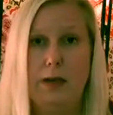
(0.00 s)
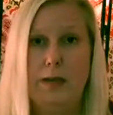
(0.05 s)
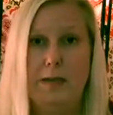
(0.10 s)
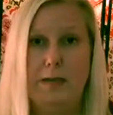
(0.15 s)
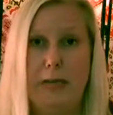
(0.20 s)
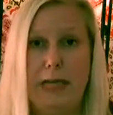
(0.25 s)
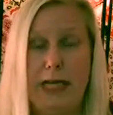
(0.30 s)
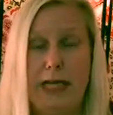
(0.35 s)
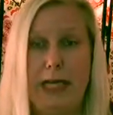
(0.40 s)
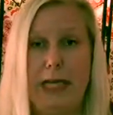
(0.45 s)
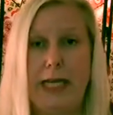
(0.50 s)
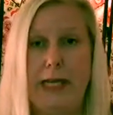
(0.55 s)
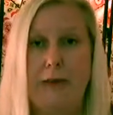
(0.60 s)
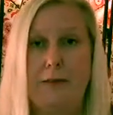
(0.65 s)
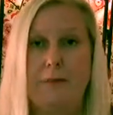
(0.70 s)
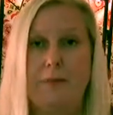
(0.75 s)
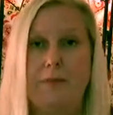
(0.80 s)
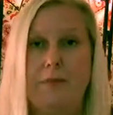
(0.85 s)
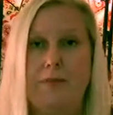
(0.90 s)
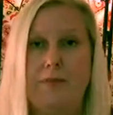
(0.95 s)

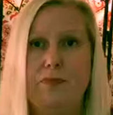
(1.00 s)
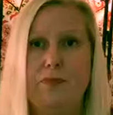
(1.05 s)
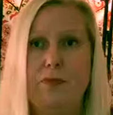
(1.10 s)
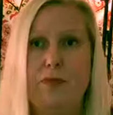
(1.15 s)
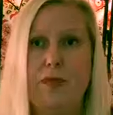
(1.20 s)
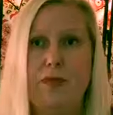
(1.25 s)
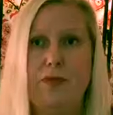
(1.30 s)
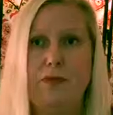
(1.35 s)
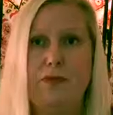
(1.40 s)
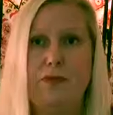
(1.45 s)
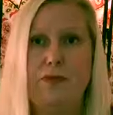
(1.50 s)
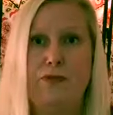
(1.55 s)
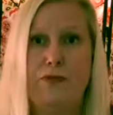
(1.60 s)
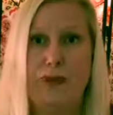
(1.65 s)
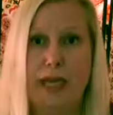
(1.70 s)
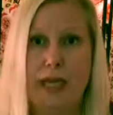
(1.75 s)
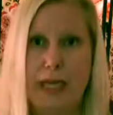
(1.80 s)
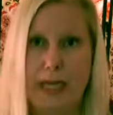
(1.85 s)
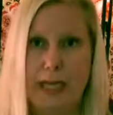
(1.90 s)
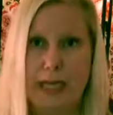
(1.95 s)
meaning
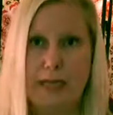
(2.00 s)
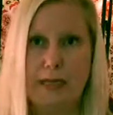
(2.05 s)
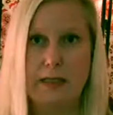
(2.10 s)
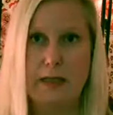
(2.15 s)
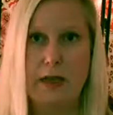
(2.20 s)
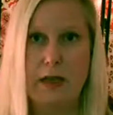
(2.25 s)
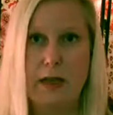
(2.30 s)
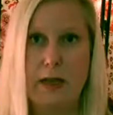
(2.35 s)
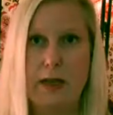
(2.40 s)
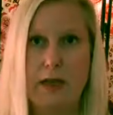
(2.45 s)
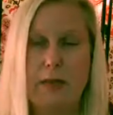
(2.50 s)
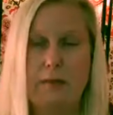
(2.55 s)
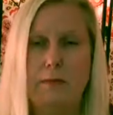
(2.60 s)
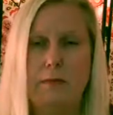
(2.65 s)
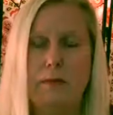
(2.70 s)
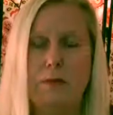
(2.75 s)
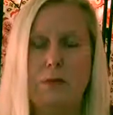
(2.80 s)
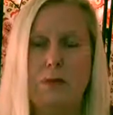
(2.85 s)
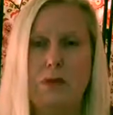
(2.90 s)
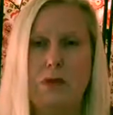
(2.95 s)
fitting in
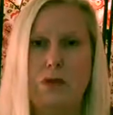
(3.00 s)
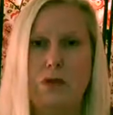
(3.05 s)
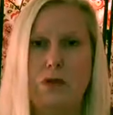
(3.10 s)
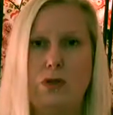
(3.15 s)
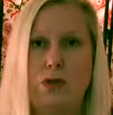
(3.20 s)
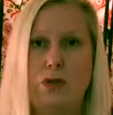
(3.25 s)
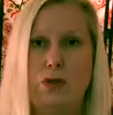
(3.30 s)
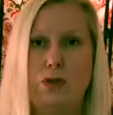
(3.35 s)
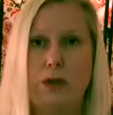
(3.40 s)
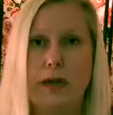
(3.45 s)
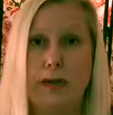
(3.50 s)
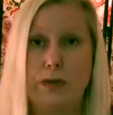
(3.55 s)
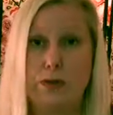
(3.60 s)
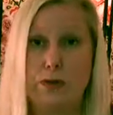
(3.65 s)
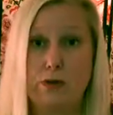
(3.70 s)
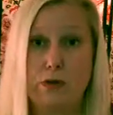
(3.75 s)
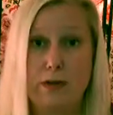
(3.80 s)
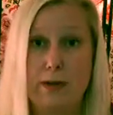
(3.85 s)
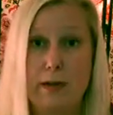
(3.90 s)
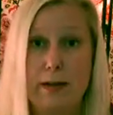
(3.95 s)
time to
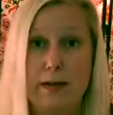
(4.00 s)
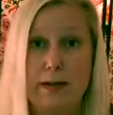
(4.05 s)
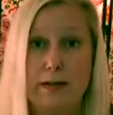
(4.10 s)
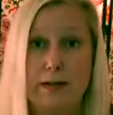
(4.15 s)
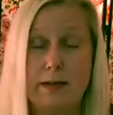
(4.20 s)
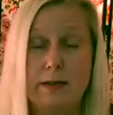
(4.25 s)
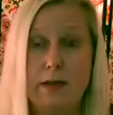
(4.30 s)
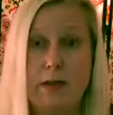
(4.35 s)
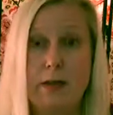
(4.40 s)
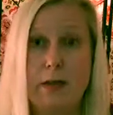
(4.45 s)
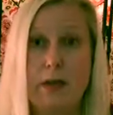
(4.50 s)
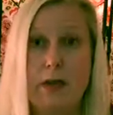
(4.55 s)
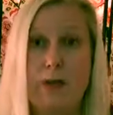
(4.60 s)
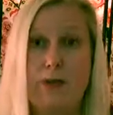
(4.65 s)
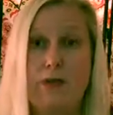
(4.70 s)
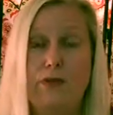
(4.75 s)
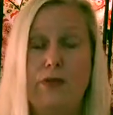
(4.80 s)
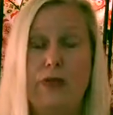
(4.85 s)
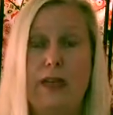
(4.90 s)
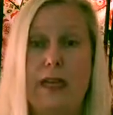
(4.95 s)
exercise,
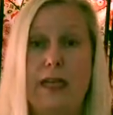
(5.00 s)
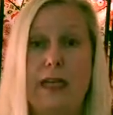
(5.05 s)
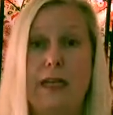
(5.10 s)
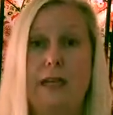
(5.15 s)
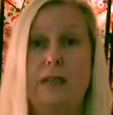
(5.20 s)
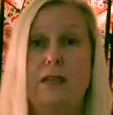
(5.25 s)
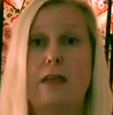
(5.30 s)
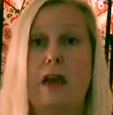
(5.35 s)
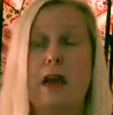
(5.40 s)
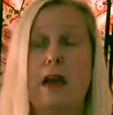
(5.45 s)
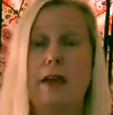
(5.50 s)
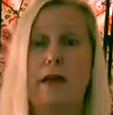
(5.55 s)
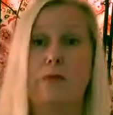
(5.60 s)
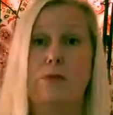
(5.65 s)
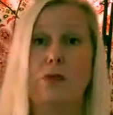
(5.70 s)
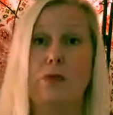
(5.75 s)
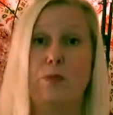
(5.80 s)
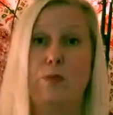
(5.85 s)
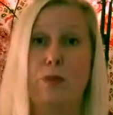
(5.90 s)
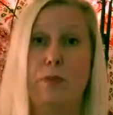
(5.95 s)
fitting in
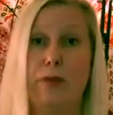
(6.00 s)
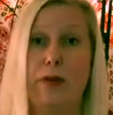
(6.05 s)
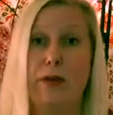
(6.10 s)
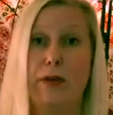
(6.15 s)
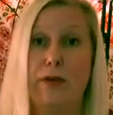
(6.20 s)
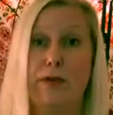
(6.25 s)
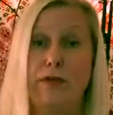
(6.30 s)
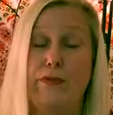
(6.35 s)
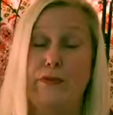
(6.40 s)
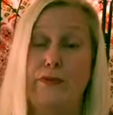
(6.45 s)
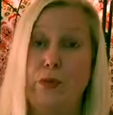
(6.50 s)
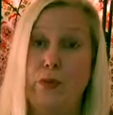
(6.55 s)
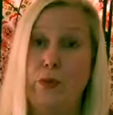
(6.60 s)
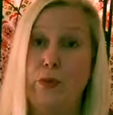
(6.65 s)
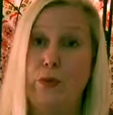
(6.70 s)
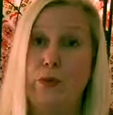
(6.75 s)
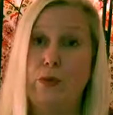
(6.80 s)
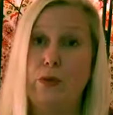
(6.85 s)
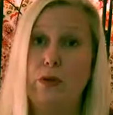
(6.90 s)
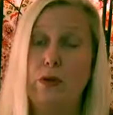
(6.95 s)
time to prepare
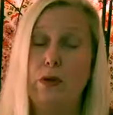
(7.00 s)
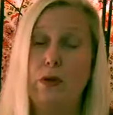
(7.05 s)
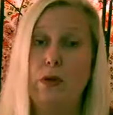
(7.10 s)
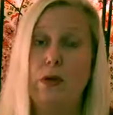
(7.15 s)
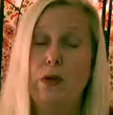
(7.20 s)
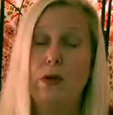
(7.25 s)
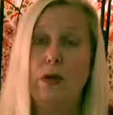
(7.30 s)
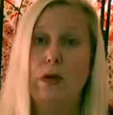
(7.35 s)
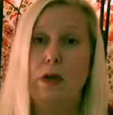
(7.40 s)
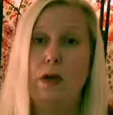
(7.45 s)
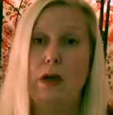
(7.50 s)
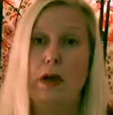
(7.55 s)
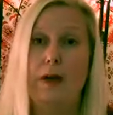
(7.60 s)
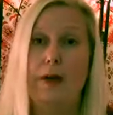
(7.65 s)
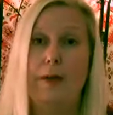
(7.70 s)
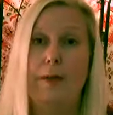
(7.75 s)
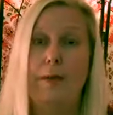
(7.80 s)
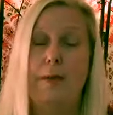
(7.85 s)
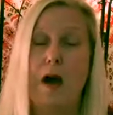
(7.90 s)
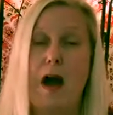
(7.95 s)
food.
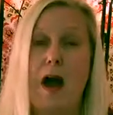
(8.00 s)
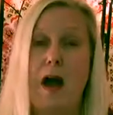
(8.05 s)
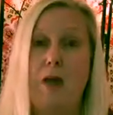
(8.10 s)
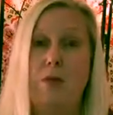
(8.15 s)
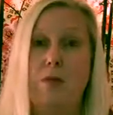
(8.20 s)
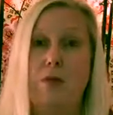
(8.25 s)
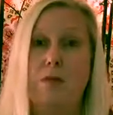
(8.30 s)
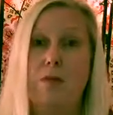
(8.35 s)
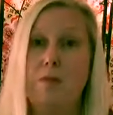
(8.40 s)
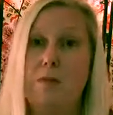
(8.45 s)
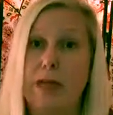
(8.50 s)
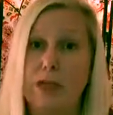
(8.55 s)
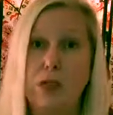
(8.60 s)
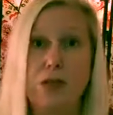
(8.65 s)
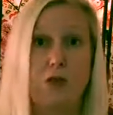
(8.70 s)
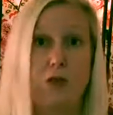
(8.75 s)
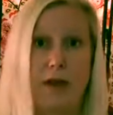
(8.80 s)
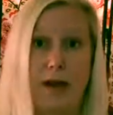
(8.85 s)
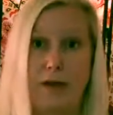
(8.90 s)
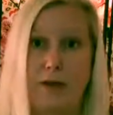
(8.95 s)
I would
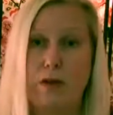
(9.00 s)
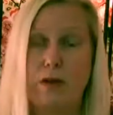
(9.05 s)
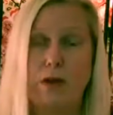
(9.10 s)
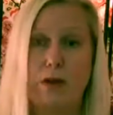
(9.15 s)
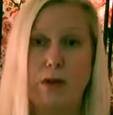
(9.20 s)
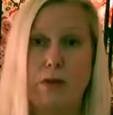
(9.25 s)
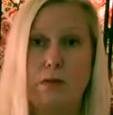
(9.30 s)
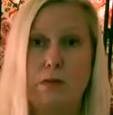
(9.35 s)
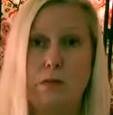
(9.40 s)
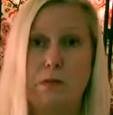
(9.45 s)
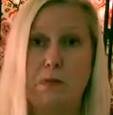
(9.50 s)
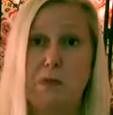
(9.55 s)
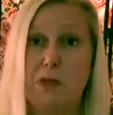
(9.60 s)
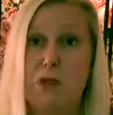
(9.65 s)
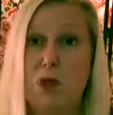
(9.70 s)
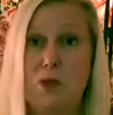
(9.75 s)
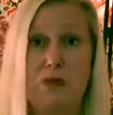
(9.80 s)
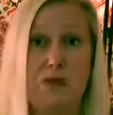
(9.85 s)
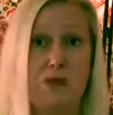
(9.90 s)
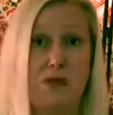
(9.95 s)
much rather
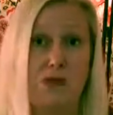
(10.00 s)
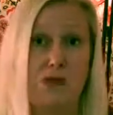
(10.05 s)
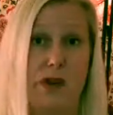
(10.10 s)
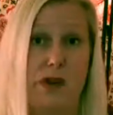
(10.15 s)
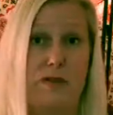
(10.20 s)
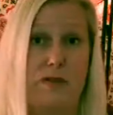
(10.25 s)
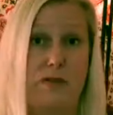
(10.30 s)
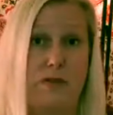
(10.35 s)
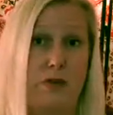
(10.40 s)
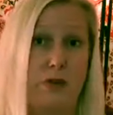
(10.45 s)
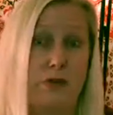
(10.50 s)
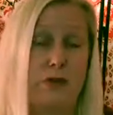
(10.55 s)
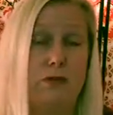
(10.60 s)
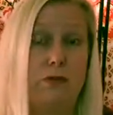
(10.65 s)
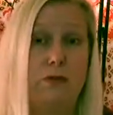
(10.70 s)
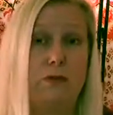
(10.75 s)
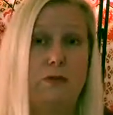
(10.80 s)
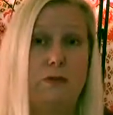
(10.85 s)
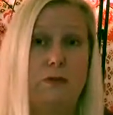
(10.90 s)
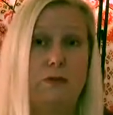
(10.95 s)
go through drive-through